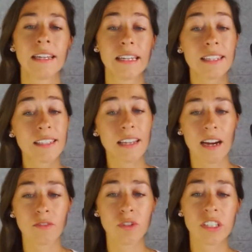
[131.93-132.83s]
is
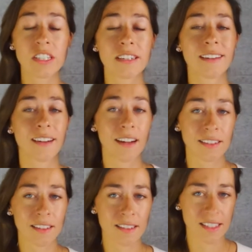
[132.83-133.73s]
covered
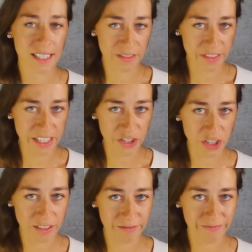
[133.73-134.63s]
under this definition.